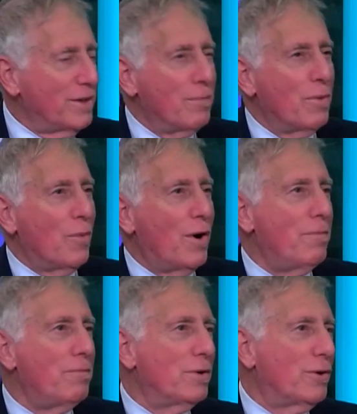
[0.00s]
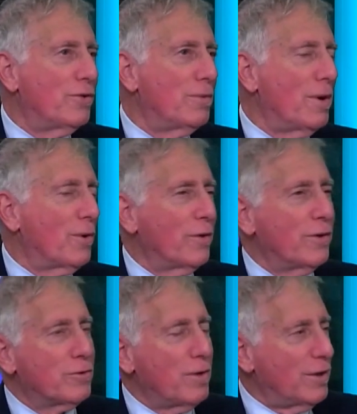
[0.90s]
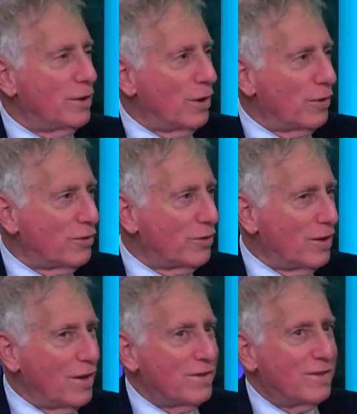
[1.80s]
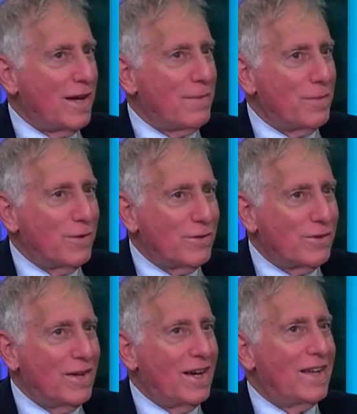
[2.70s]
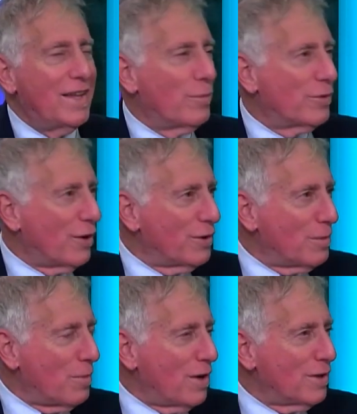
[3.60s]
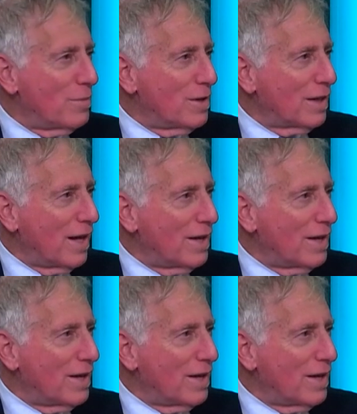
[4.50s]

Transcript: Number one, because he made all these grandiose statements and then was undermined a minute